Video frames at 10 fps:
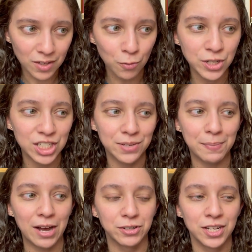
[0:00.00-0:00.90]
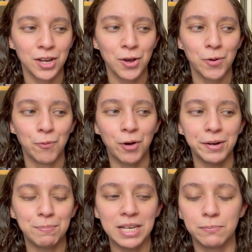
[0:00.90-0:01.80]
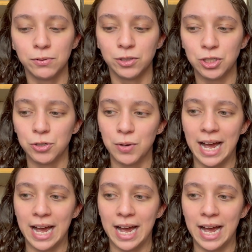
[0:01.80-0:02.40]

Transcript: which is about what people do